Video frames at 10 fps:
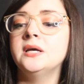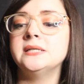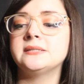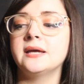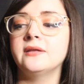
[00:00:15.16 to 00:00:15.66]

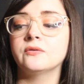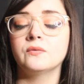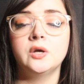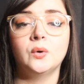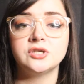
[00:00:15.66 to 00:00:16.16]
It's a
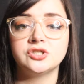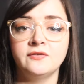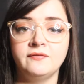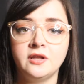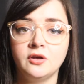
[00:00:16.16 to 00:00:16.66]
three
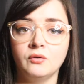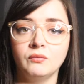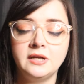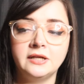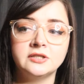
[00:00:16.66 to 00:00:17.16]
question video
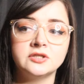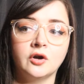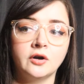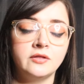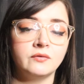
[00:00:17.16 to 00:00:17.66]
read. It's
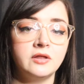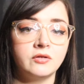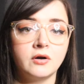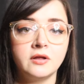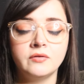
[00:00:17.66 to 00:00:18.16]
thirty-three
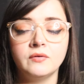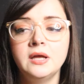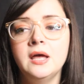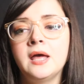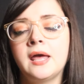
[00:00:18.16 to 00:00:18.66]

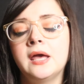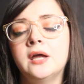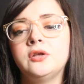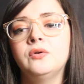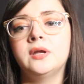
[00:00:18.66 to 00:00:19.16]
thirty-three
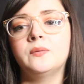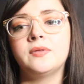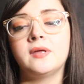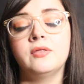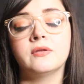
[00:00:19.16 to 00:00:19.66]
and you get it
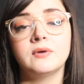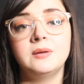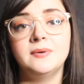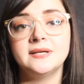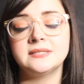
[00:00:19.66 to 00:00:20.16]
within
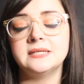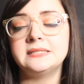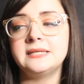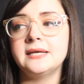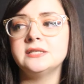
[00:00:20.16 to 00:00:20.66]
three
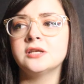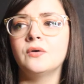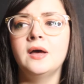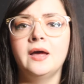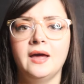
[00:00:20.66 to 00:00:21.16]
business days.
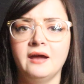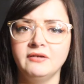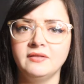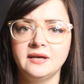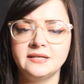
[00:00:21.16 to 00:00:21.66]
So
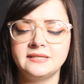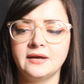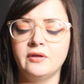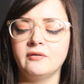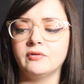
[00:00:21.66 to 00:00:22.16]
everything's
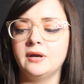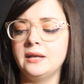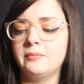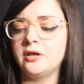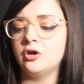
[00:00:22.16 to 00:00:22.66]
down there for
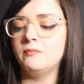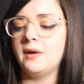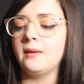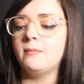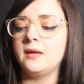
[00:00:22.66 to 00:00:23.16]
anybody who
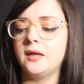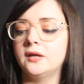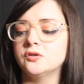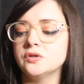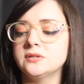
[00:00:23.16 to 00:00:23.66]
may be
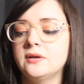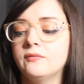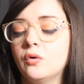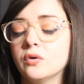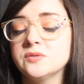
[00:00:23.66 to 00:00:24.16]
interested,
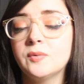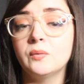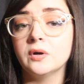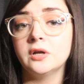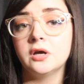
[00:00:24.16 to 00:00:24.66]
of course, but
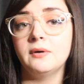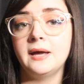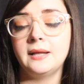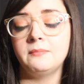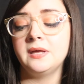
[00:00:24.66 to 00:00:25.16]
we're going to go
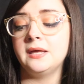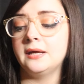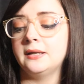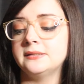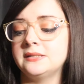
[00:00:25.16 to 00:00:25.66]
ahead and
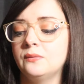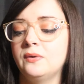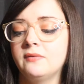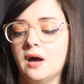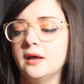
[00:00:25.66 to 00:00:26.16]
begin and see what
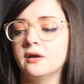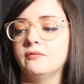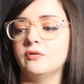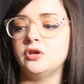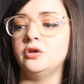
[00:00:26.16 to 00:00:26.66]
we've got here
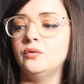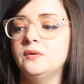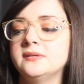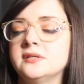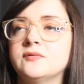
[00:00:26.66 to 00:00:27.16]
for you.
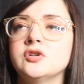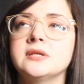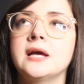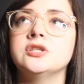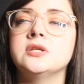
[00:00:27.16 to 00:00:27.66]
This is for
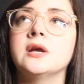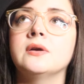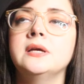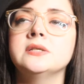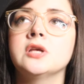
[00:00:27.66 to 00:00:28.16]

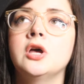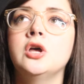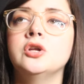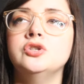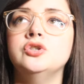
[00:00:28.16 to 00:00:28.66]
Sagittarius,
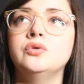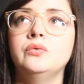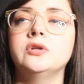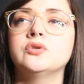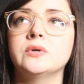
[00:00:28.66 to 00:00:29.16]

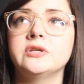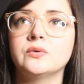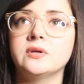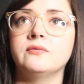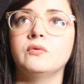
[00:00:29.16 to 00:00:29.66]
June twenty
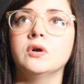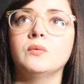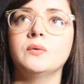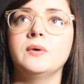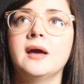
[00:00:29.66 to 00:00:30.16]
twenty-four.
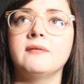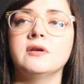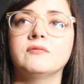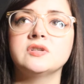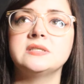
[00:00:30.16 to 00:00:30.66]
What do we have
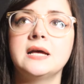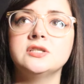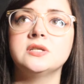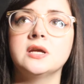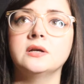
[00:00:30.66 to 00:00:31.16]
here for
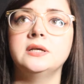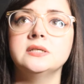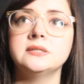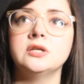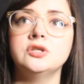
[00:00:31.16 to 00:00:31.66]

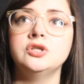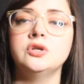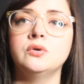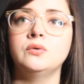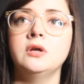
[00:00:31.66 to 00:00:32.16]
Sagittarius?
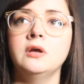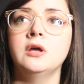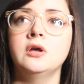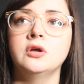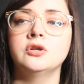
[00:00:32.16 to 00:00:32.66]
June
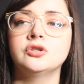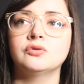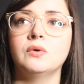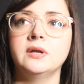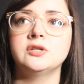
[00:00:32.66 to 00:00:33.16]

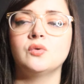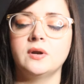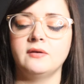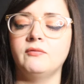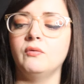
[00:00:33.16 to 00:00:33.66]
twenty
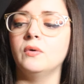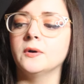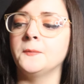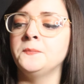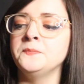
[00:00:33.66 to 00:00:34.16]
twenty-four.
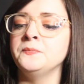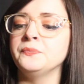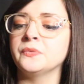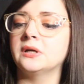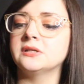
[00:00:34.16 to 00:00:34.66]

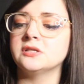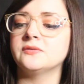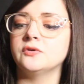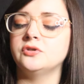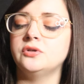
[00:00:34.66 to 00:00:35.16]
This
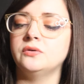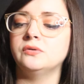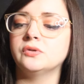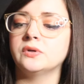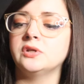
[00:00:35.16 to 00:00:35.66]
is for June
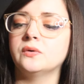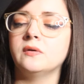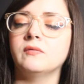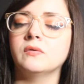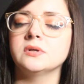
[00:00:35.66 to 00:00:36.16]
twenty
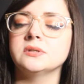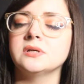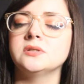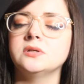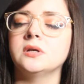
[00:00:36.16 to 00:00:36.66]

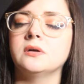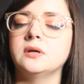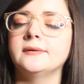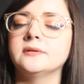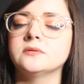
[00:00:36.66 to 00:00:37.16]

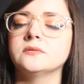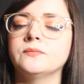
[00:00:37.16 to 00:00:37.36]
twenty-four.